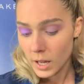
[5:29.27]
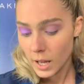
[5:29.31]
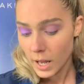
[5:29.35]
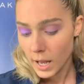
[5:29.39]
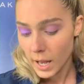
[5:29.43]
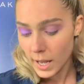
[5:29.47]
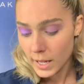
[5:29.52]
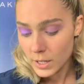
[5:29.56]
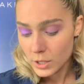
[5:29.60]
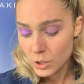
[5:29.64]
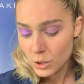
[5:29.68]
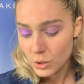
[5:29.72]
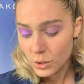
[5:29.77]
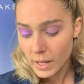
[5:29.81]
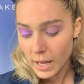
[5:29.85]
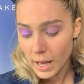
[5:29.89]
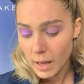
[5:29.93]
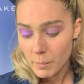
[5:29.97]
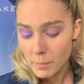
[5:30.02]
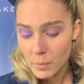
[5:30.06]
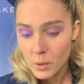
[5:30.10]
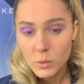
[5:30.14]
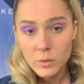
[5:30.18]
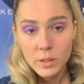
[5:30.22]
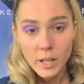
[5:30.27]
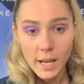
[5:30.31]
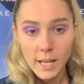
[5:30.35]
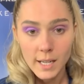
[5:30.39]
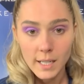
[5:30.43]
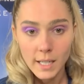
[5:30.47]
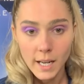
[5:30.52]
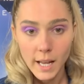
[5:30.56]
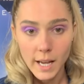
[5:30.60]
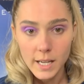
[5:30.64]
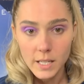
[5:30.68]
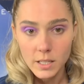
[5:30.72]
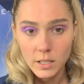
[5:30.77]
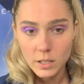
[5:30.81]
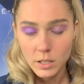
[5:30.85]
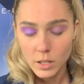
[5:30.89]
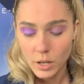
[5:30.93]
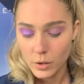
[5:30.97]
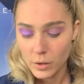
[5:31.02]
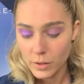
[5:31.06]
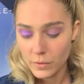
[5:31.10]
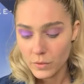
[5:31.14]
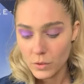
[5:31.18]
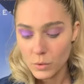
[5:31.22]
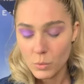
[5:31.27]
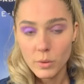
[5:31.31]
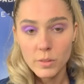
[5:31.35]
And you can build that in layers, so if you